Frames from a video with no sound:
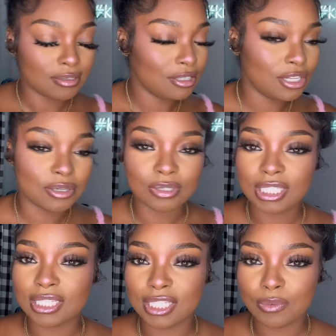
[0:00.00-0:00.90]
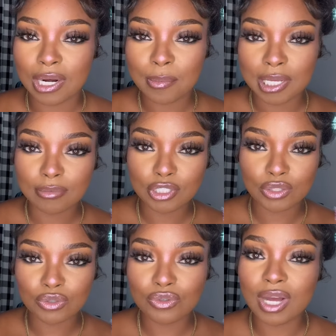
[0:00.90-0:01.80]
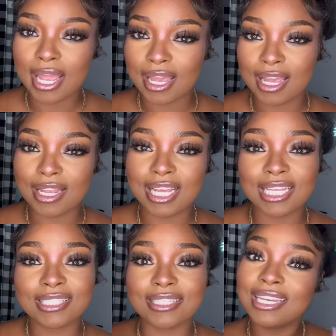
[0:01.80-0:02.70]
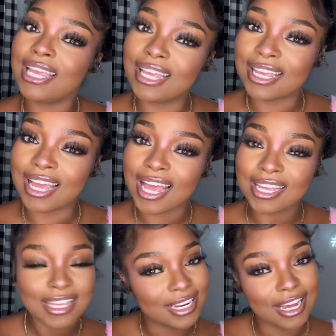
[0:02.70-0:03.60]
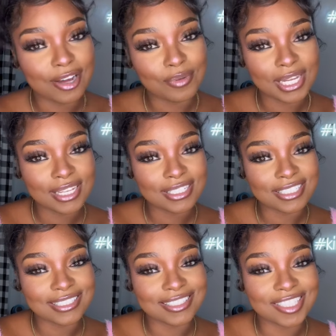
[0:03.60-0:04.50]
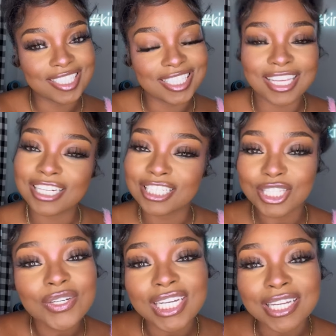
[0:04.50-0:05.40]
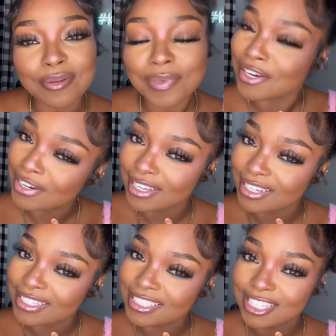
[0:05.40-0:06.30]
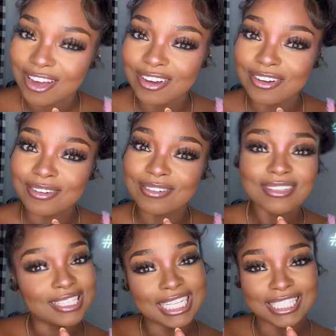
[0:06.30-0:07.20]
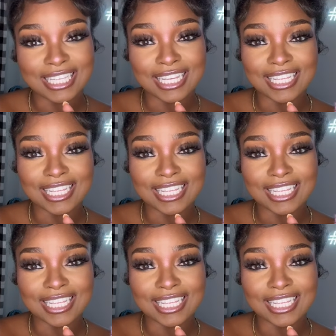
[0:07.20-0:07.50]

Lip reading: you know, to see what I'm up to. And it's lit. I cannot wait to get into it, period. So let's get